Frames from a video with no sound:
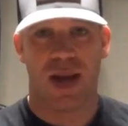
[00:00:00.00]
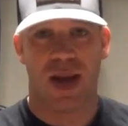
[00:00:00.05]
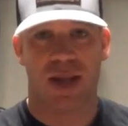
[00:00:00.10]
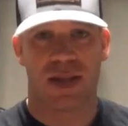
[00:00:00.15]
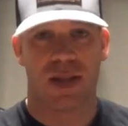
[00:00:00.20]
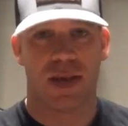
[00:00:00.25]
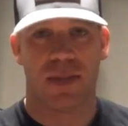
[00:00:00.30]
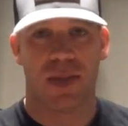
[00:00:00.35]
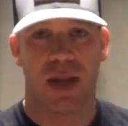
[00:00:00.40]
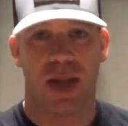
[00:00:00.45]

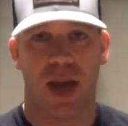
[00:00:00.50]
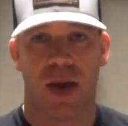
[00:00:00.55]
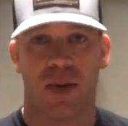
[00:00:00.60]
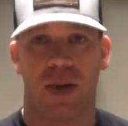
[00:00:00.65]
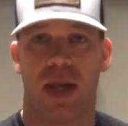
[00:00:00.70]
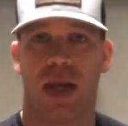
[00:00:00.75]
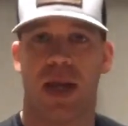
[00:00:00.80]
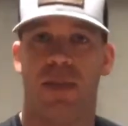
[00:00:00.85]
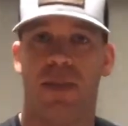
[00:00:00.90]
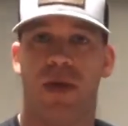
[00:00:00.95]
not something that
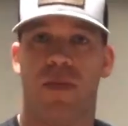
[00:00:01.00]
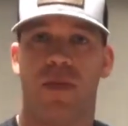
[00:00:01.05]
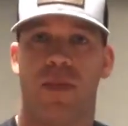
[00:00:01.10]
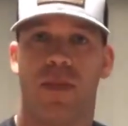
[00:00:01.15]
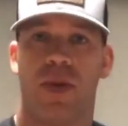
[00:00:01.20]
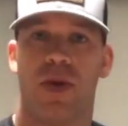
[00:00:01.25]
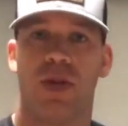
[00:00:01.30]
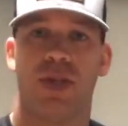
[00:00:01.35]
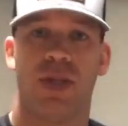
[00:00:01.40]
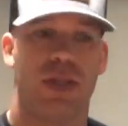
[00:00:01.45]
would keep me from
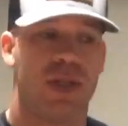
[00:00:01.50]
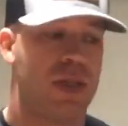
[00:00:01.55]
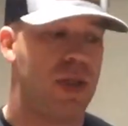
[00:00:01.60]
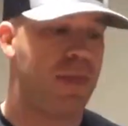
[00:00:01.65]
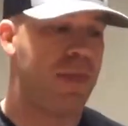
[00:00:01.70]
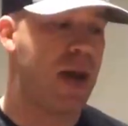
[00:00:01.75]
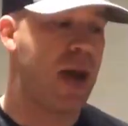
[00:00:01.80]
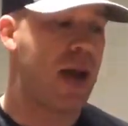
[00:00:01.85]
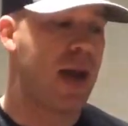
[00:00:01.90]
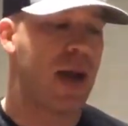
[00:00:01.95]
purchasing the
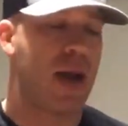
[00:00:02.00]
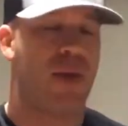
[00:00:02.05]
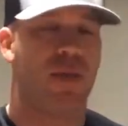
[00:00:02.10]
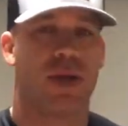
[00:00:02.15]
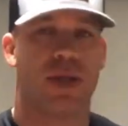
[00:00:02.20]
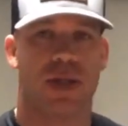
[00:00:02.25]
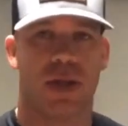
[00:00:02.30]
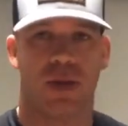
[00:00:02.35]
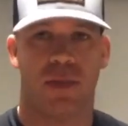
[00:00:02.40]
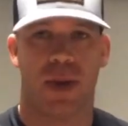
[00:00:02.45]
pack. I
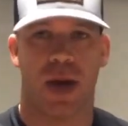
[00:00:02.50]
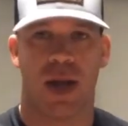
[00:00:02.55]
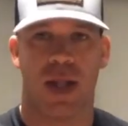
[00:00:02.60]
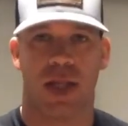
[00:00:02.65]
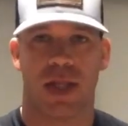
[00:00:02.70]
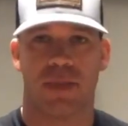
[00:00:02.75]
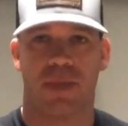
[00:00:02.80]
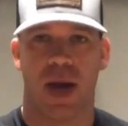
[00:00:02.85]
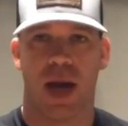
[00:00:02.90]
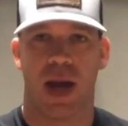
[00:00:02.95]
would still buy
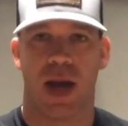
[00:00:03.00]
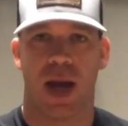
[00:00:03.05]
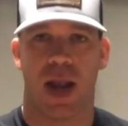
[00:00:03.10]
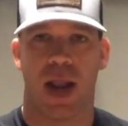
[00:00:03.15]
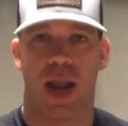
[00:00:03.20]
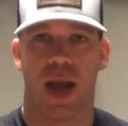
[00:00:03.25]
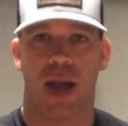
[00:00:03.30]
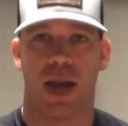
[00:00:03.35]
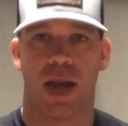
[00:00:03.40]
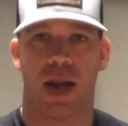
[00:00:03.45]
this pack. I
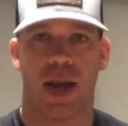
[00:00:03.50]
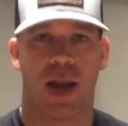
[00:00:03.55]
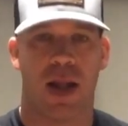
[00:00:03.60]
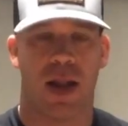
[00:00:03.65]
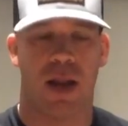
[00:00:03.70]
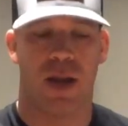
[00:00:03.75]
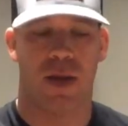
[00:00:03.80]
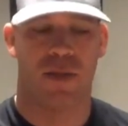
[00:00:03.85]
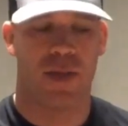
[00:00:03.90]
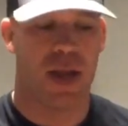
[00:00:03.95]
like it. I
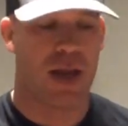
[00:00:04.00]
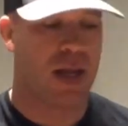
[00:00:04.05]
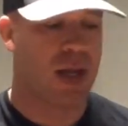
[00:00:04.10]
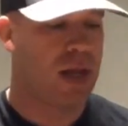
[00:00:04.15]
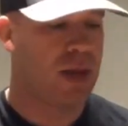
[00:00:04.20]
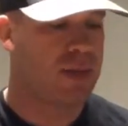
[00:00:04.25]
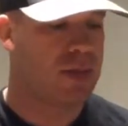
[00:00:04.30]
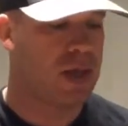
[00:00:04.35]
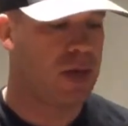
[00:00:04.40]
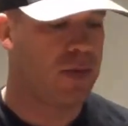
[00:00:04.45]
love that it
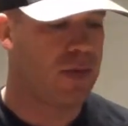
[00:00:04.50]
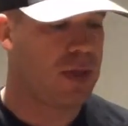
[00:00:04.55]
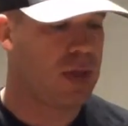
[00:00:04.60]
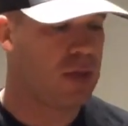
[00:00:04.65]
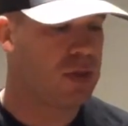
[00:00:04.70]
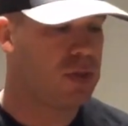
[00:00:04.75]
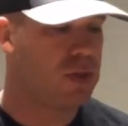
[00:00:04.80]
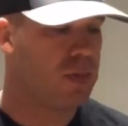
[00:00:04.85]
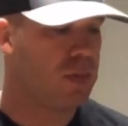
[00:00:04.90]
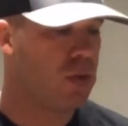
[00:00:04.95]
keeps
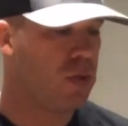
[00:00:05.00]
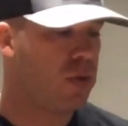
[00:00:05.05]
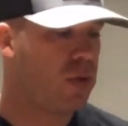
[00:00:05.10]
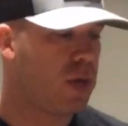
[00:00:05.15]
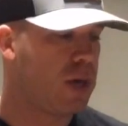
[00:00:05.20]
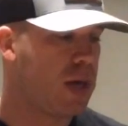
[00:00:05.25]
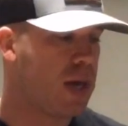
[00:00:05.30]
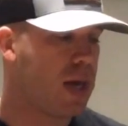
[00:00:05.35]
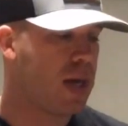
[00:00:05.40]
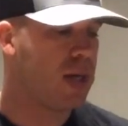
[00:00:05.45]
everything super
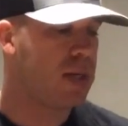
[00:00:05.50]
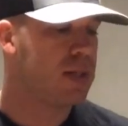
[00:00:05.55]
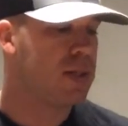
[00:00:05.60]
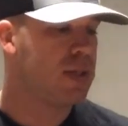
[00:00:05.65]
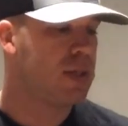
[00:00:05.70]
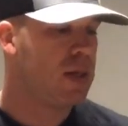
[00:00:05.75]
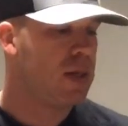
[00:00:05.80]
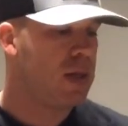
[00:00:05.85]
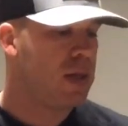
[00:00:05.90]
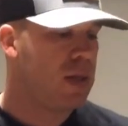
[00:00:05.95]
organized,
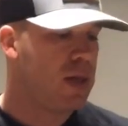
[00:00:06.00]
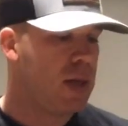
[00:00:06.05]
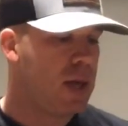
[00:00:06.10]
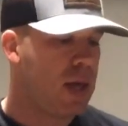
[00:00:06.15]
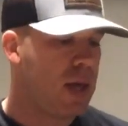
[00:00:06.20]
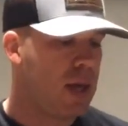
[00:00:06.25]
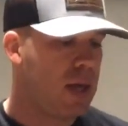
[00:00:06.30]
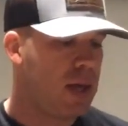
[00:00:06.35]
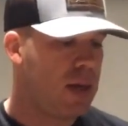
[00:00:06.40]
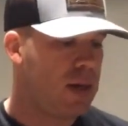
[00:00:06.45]

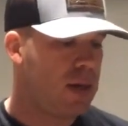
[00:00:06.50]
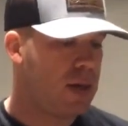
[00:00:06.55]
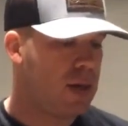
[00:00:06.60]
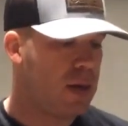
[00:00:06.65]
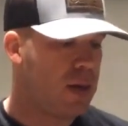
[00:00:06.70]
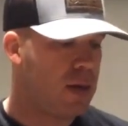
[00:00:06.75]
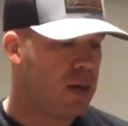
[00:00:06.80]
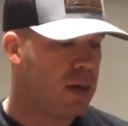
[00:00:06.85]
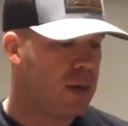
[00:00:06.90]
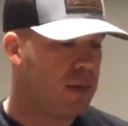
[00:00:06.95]
and
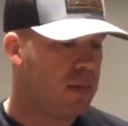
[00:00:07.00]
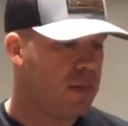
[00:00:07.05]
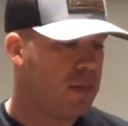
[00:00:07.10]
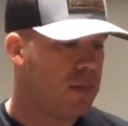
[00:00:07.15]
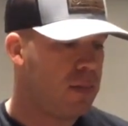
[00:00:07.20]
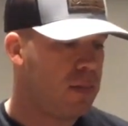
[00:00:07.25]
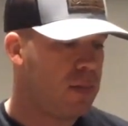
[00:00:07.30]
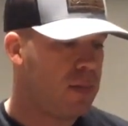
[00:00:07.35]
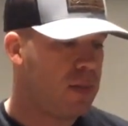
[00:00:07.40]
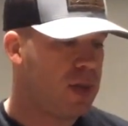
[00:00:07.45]

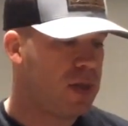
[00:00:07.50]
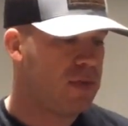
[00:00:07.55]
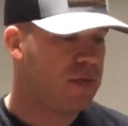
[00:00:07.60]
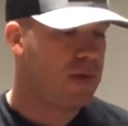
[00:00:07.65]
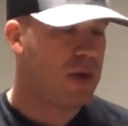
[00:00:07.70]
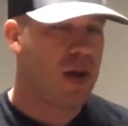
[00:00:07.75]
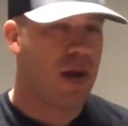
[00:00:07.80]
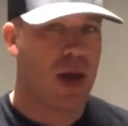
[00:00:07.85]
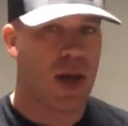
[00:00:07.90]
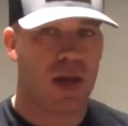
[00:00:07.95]
it's
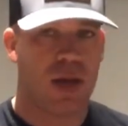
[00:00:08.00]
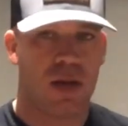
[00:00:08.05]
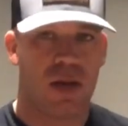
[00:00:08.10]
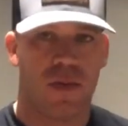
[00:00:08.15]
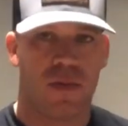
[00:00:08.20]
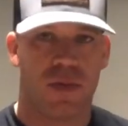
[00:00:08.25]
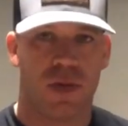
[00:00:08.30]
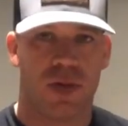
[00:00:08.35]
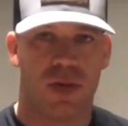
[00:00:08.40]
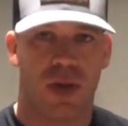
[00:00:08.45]
very ideal
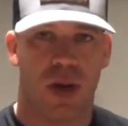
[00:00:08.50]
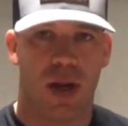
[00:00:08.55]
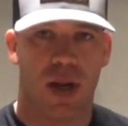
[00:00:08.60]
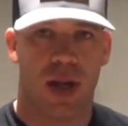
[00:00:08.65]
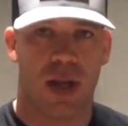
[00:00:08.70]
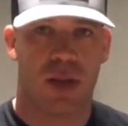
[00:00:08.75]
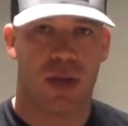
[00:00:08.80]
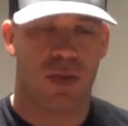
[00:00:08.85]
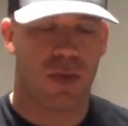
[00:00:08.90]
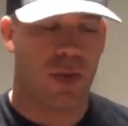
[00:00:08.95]
for training at the